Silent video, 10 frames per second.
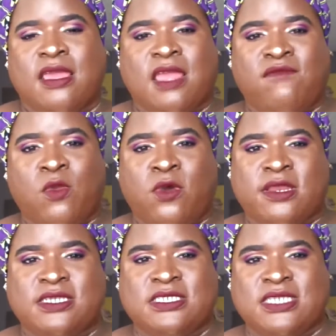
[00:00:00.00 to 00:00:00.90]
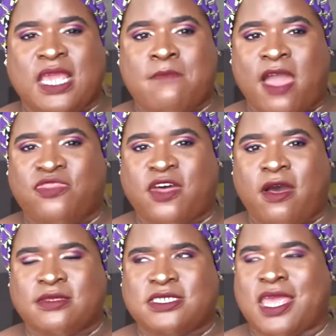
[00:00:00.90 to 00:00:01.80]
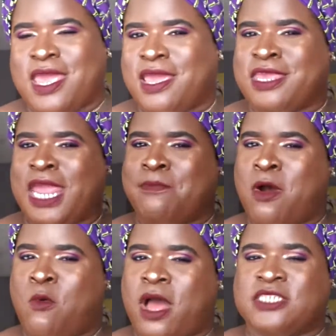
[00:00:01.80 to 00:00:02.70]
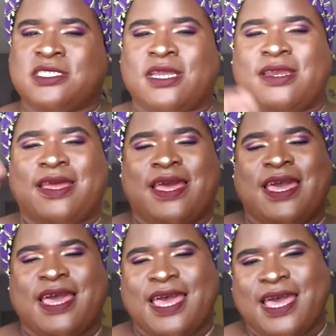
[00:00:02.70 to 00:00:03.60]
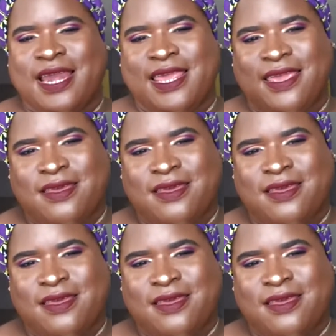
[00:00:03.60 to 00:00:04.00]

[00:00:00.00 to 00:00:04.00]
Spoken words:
If you want to see my thoughts, keep on watching, honey.